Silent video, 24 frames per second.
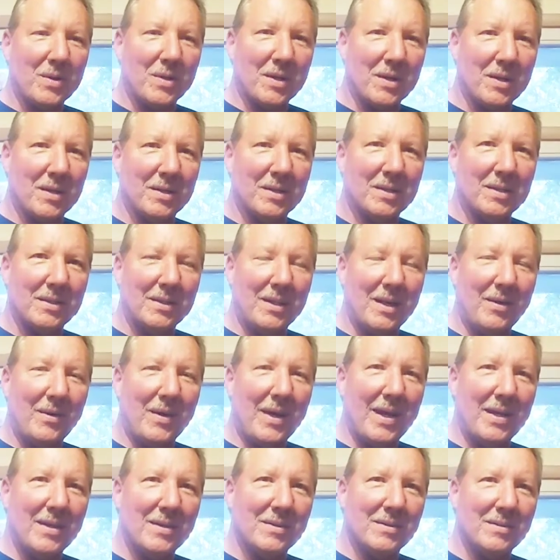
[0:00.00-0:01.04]
going to go
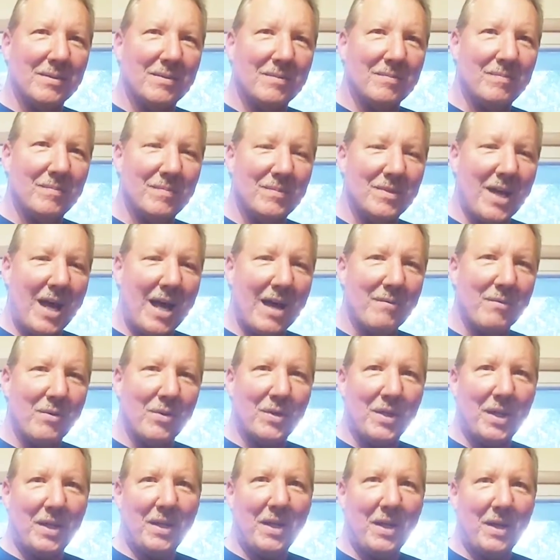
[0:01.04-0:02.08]
ahead and dive
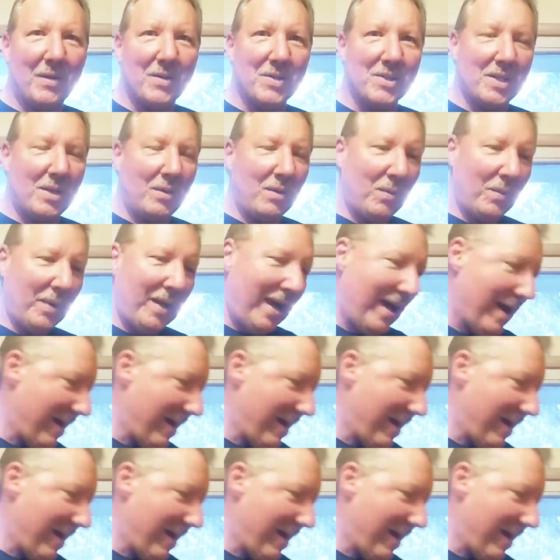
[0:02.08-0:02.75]
on in here and see what we